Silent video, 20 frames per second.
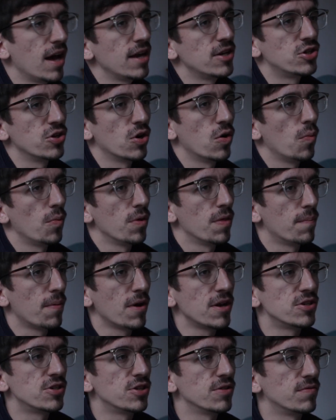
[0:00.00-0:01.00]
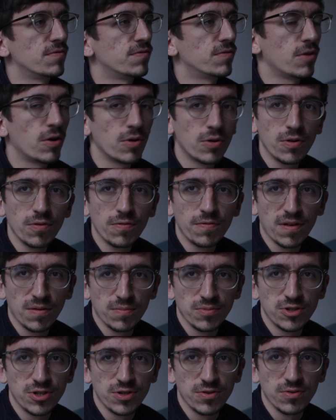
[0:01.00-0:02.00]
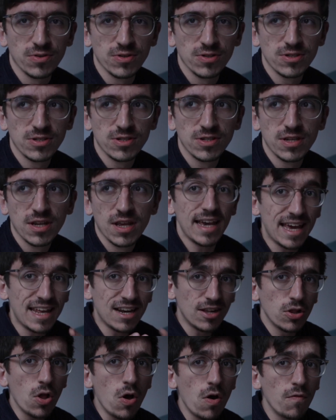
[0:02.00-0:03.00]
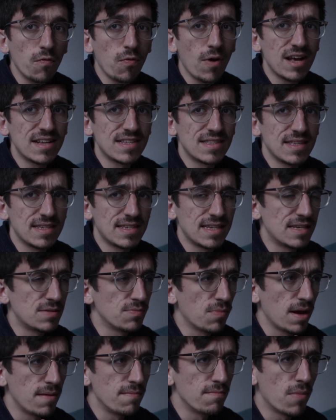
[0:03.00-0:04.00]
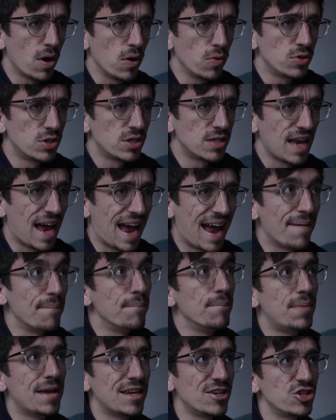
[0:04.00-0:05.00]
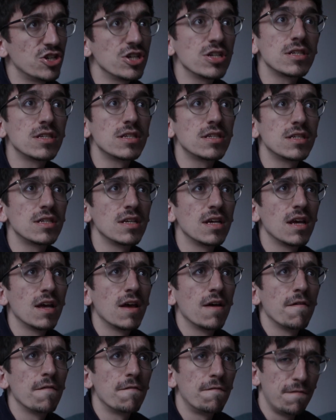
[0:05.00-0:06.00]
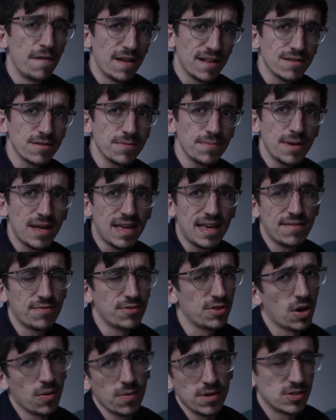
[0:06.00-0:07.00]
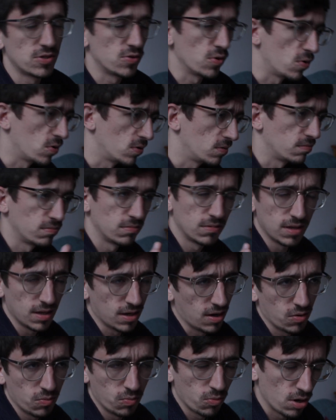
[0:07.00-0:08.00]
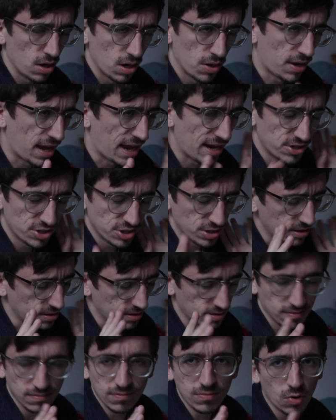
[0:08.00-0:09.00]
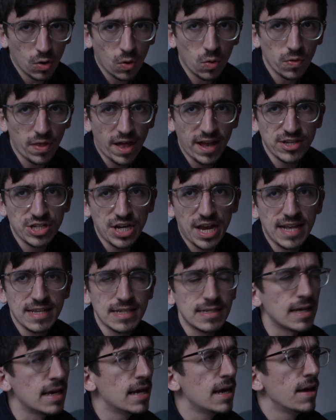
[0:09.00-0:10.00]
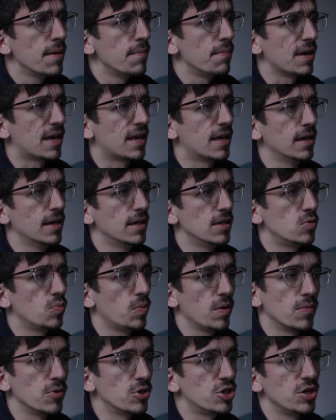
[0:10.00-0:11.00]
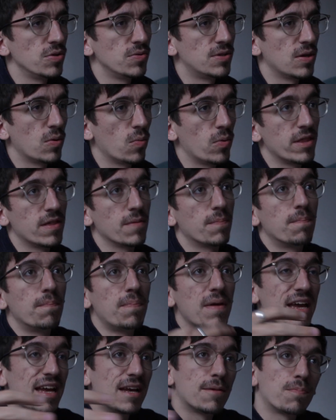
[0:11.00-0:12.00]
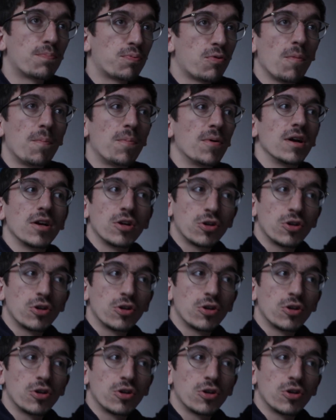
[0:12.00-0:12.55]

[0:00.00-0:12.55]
I shot with a bunch of local film students. In a lot of ways, this is my most ambitious film, even though it's all, you know, one location and all that jazz, because we were shooting with a big proper